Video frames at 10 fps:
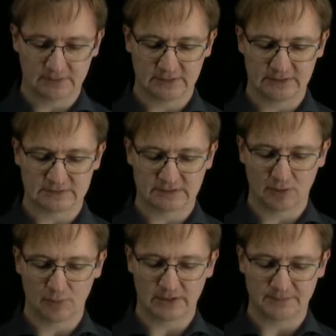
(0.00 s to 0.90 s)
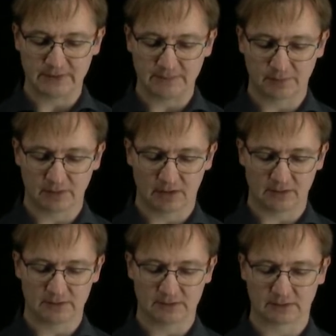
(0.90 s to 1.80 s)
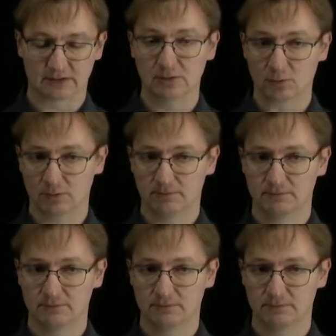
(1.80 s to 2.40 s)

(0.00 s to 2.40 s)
is how many people are in a queue.